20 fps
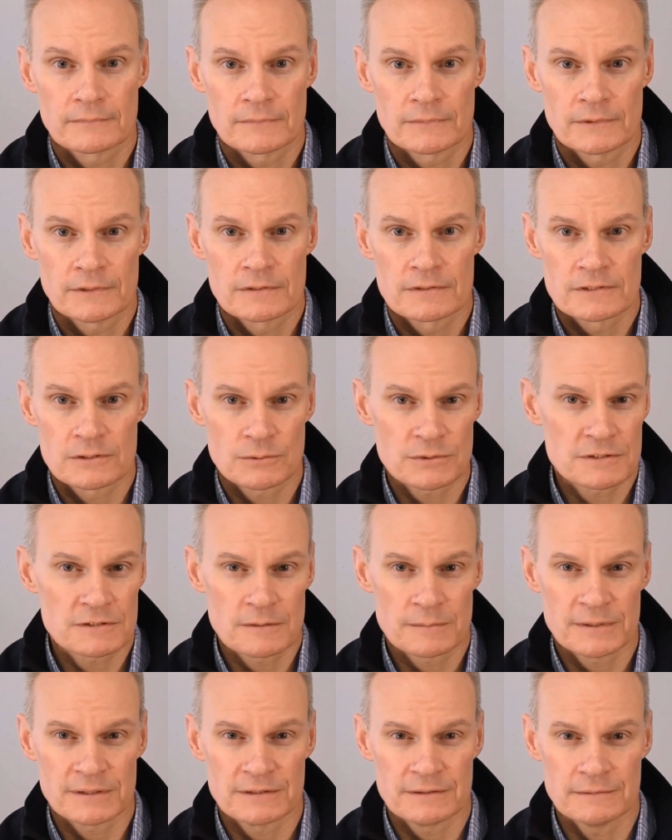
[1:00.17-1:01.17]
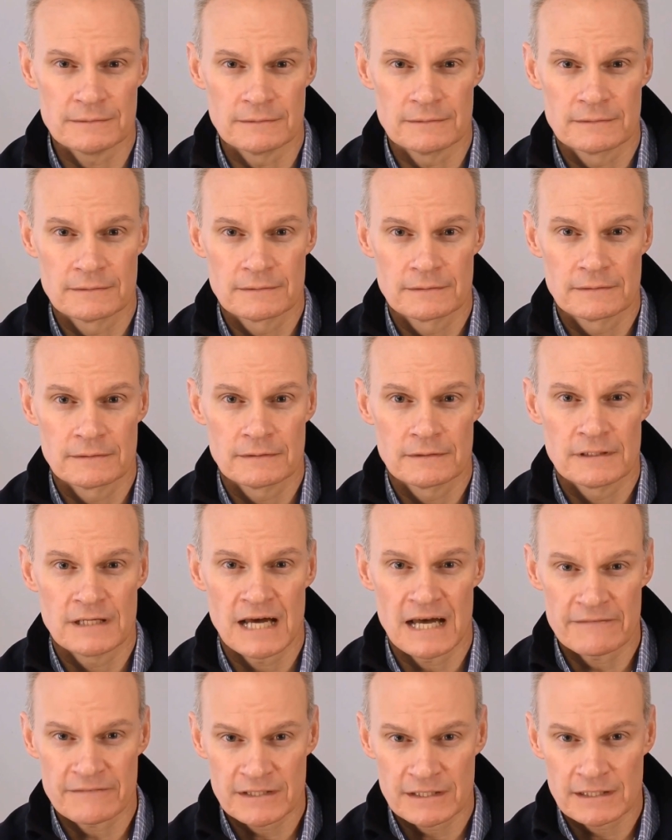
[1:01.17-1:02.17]
So what's the big deal?
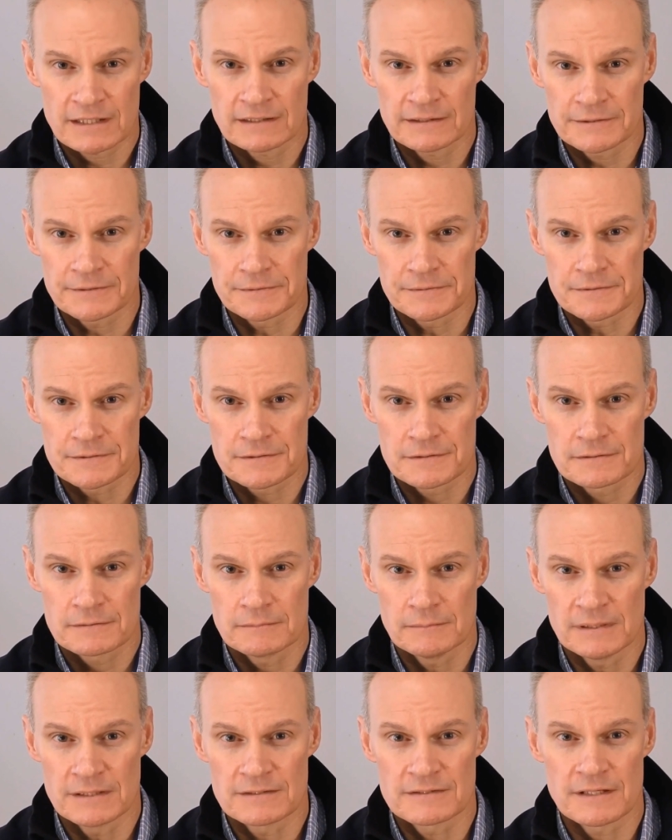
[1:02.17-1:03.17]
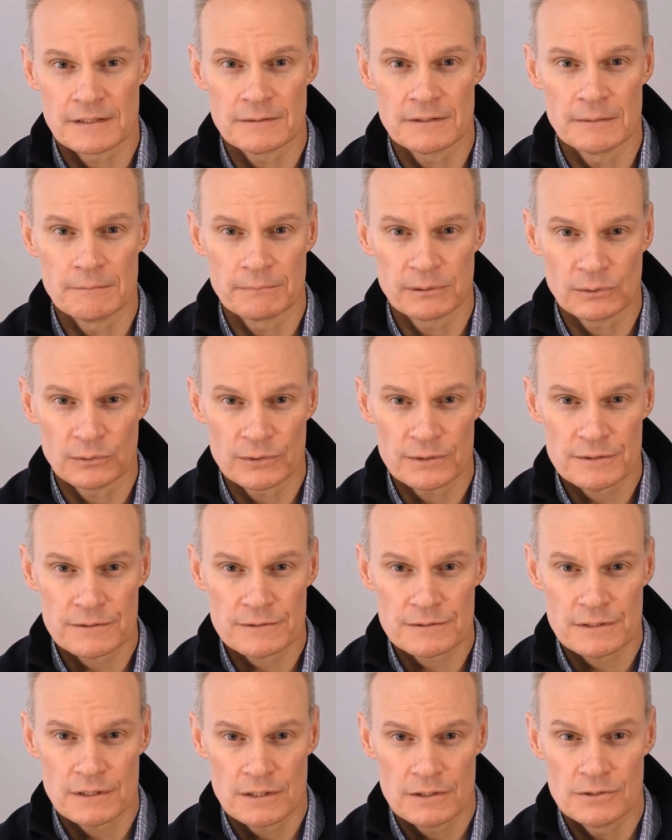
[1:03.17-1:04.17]
Having a clearance means that
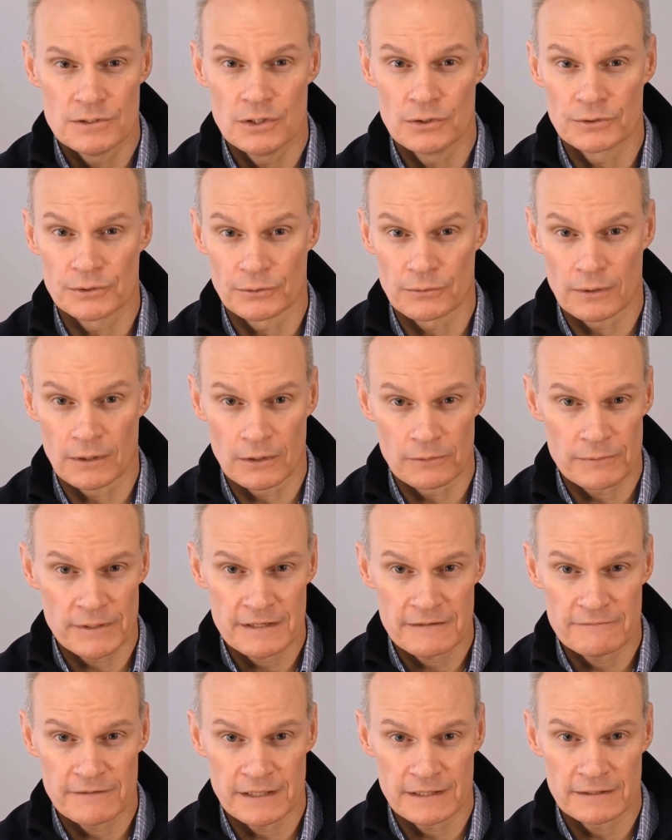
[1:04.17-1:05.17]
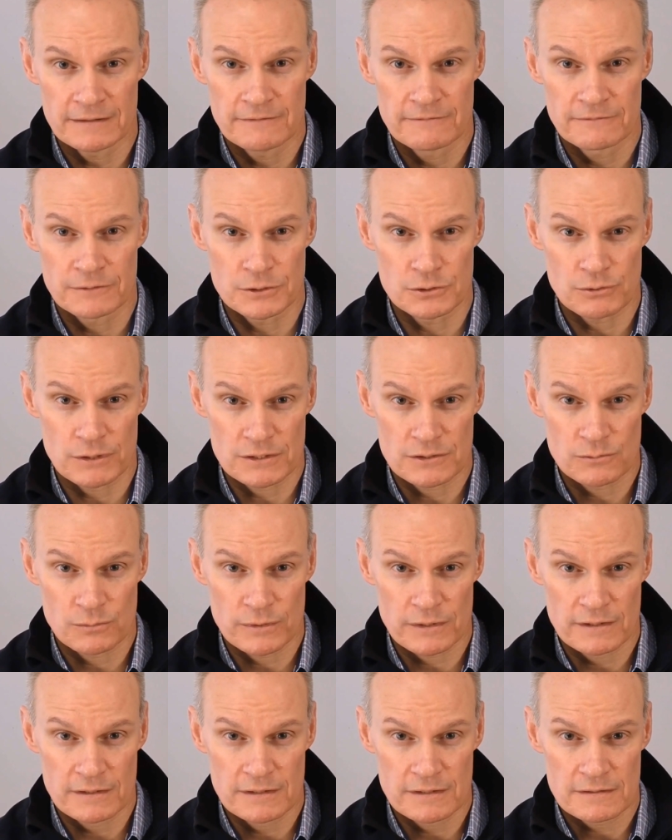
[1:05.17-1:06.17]
employers know you're already vetted for
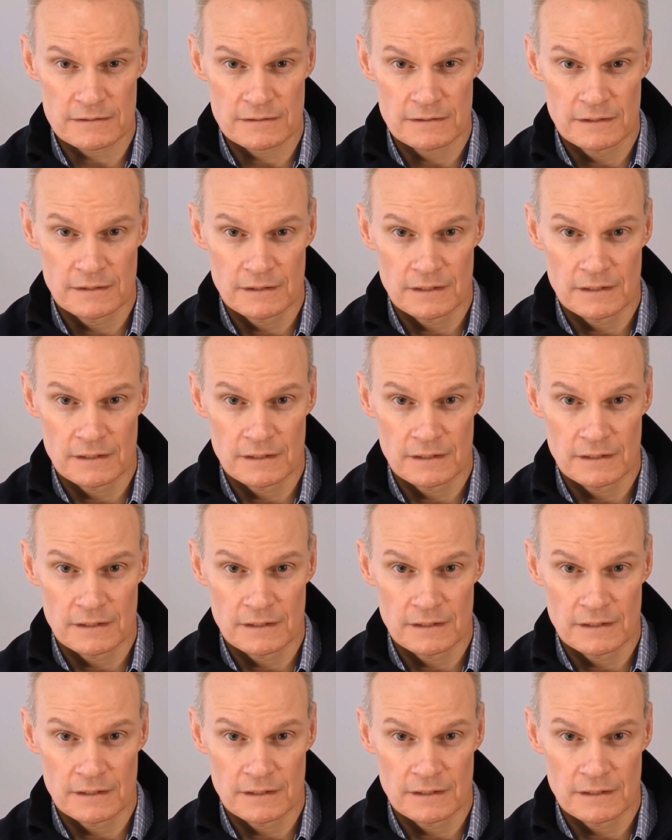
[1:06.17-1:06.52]
trustworthiness